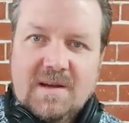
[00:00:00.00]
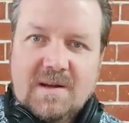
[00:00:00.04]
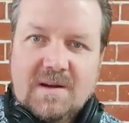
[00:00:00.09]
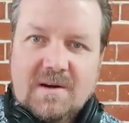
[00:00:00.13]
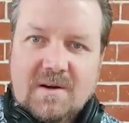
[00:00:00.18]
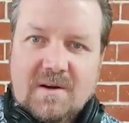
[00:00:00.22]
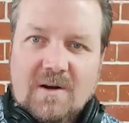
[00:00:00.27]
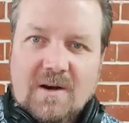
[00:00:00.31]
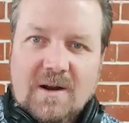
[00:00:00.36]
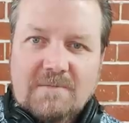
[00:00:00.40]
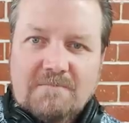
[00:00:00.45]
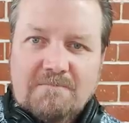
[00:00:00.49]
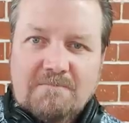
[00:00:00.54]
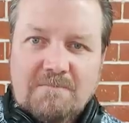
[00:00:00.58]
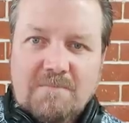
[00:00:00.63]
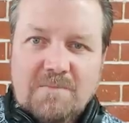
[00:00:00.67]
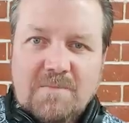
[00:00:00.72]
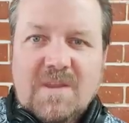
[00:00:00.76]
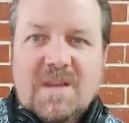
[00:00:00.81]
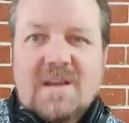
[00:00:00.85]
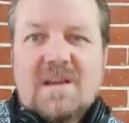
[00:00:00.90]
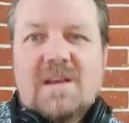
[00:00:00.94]
All right.
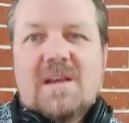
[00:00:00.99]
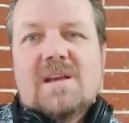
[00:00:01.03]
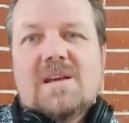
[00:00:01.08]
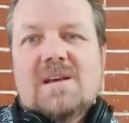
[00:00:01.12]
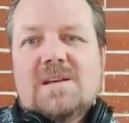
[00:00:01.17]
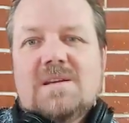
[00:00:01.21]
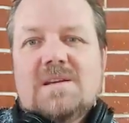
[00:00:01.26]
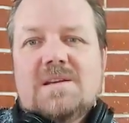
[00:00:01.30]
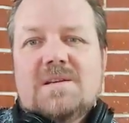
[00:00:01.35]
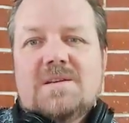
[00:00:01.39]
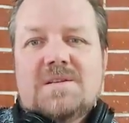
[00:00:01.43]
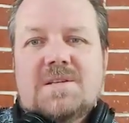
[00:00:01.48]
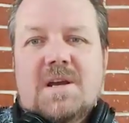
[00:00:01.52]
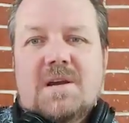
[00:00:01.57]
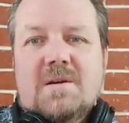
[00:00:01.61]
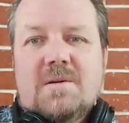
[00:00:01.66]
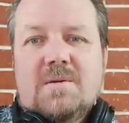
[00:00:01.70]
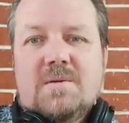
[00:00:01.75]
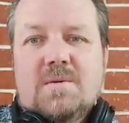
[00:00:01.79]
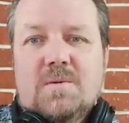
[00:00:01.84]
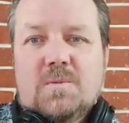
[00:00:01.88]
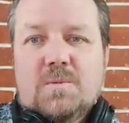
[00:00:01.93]

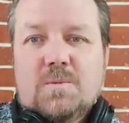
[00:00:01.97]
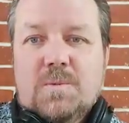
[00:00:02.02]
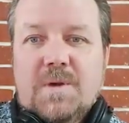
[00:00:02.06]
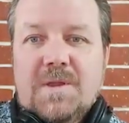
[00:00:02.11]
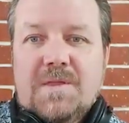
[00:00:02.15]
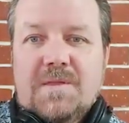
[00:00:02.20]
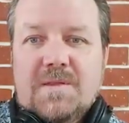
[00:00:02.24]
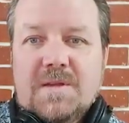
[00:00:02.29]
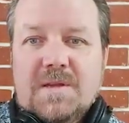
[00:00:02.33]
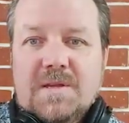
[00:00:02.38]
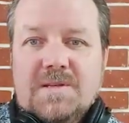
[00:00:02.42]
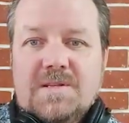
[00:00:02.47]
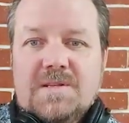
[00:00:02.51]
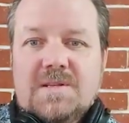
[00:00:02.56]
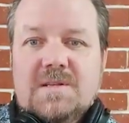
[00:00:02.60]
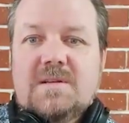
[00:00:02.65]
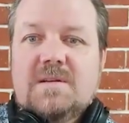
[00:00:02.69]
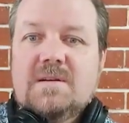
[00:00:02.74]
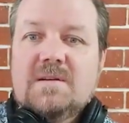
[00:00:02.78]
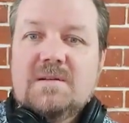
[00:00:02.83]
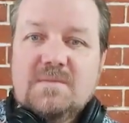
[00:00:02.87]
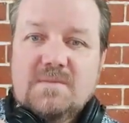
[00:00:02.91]
So with
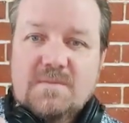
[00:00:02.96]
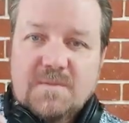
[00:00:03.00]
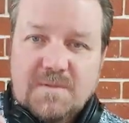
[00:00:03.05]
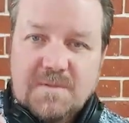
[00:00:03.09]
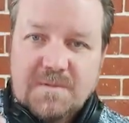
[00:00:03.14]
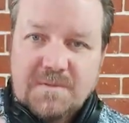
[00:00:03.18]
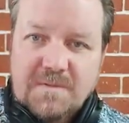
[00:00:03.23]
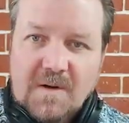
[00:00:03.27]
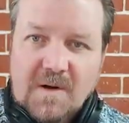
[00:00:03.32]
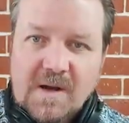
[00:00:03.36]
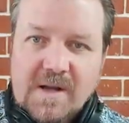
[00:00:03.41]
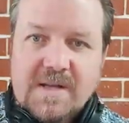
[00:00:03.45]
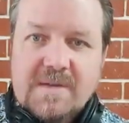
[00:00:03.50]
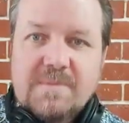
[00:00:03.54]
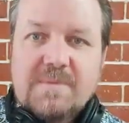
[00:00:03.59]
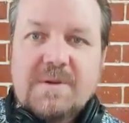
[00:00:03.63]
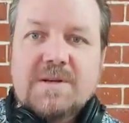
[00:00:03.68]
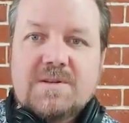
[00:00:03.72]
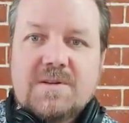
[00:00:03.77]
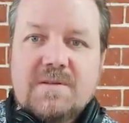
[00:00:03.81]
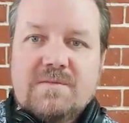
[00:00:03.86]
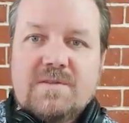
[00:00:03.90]
this, find a
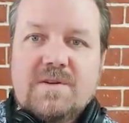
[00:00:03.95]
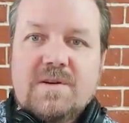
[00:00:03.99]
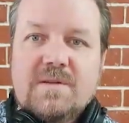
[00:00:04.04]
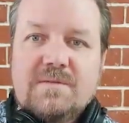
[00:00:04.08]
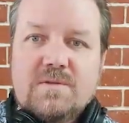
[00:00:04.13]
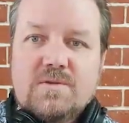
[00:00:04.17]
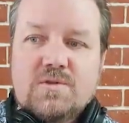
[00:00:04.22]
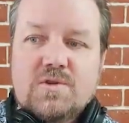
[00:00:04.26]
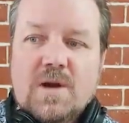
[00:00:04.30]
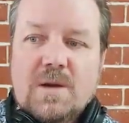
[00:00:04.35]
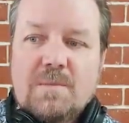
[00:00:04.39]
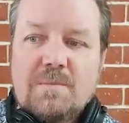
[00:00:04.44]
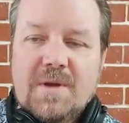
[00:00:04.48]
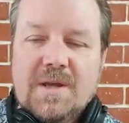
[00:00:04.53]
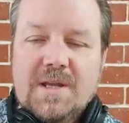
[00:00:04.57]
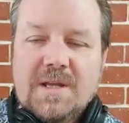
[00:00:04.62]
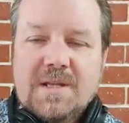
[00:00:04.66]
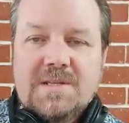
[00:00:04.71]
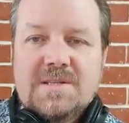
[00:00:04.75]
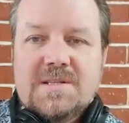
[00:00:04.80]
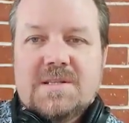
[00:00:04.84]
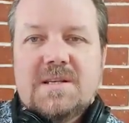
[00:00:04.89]
bunch of different drum
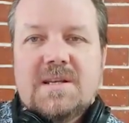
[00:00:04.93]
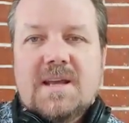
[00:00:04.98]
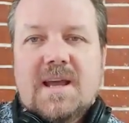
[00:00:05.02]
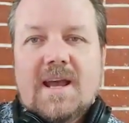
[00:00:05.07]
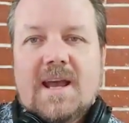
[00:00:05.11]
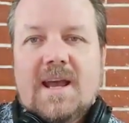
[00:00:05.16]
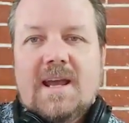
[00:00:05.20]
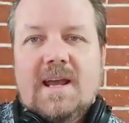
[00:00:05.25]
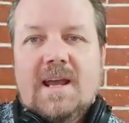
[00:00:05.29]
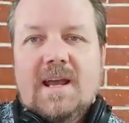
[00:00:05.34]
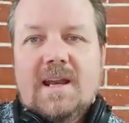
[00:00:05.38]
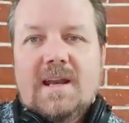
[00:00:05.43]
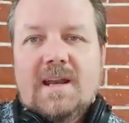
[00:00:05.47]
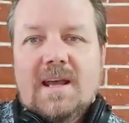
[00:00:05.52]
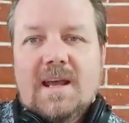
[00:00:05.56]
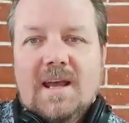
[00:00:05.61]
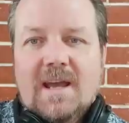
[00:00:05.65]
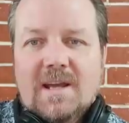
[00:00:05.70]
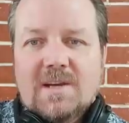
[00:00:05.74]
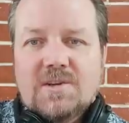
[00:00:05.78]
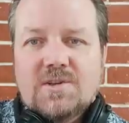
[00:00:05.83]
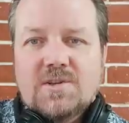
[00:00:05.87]
beats and
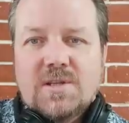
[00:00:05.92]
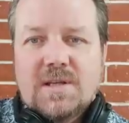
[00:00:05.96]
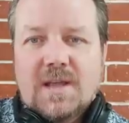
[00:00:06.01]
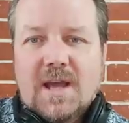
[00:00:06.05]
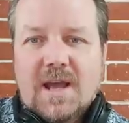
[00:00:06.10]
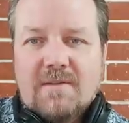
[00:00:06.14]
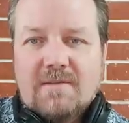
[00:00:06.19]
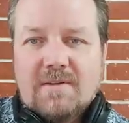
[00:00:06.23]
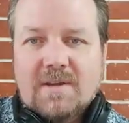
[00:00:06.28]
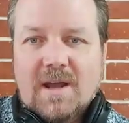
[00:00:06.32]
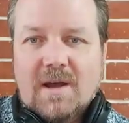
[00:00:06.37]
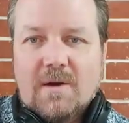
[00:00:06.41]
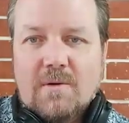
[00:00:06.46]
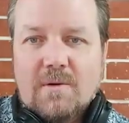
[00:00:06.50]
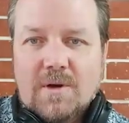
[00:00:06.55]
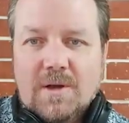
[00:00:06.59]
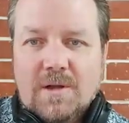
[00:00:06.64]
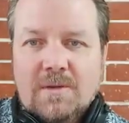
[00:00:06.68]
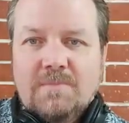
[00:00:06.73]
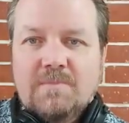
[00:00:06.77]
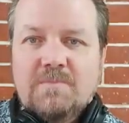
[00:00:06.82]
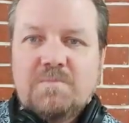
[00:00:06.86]
actually have a go
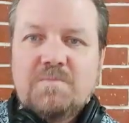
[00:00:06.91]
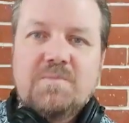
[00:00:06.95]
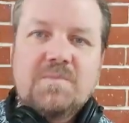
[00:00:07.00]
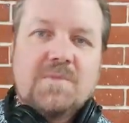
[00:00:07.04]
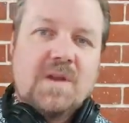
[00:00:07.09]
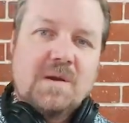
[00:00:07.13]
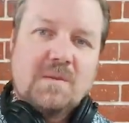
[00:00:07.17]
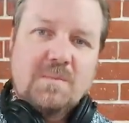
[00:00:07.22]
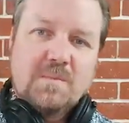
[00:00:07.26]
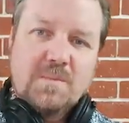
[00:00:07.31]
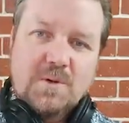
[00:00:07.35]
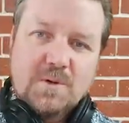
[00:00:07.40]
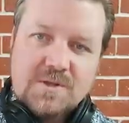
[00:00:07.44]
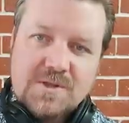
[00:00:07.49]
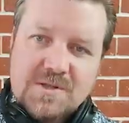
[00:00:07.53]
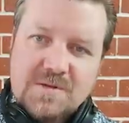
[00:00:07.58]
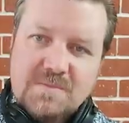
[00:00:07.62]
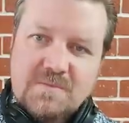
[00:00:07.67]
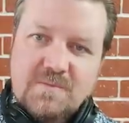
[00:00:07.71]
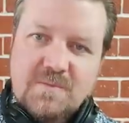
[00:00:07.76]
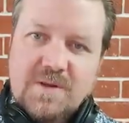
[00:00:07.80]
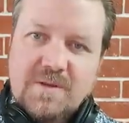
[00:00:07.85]
at it. Put
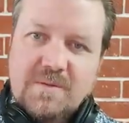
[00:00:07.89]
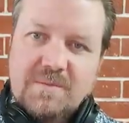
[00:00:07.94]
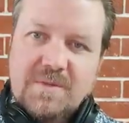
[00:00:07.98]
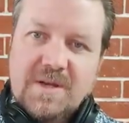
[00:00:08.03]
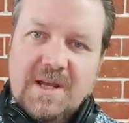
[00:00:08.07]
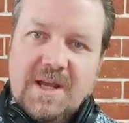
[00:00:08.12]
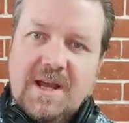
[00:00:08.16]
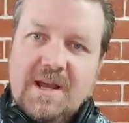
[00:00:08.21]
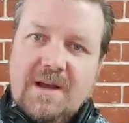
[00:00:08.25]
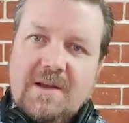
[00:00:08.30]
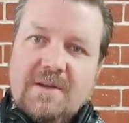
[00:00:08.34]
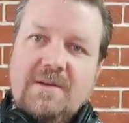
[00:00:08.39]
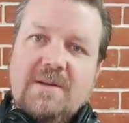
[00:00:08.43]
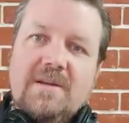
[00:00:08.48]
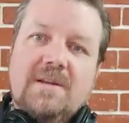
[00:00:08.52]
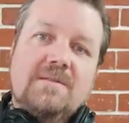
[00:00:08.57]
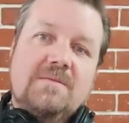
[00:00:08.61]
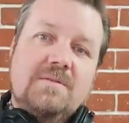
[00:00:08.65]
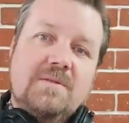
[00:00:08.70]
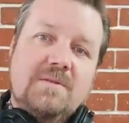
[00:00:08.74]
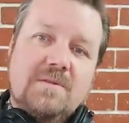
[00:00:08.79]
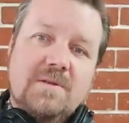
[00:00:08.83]
some rhythm down.
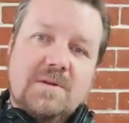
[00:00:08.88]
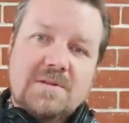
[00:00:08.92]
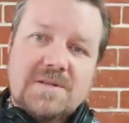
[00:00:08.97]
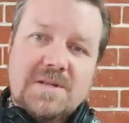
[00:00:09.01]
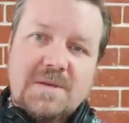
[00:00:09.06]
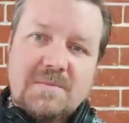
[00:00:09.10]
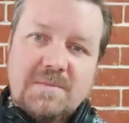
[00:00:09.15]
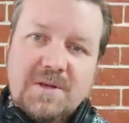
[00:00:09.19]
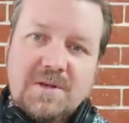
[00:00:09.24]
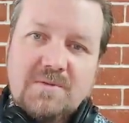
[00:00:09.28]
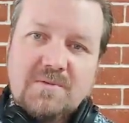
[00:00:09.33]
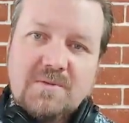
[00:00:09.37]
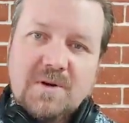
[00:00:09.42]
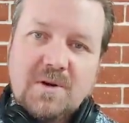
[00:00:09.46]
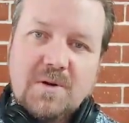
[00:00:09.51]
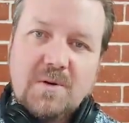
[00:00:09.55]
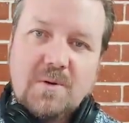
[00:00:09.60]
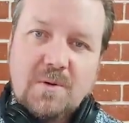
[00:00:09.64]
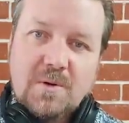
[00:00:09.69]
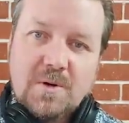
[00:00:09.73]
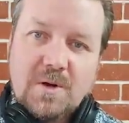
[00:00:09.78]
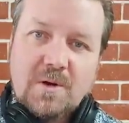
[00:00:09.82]
If you've got something to
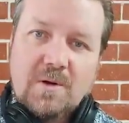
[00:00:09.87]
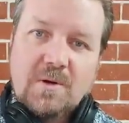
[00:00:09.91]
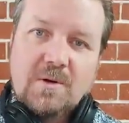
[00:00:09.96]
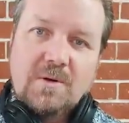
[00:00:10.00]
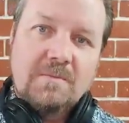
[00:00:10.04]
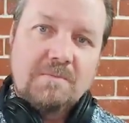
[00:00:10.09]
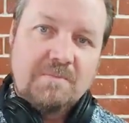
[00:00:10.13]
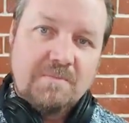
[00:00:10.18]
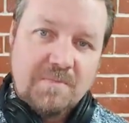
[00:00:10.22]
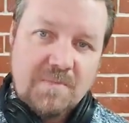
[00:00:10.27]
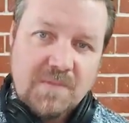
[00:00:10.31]
record on,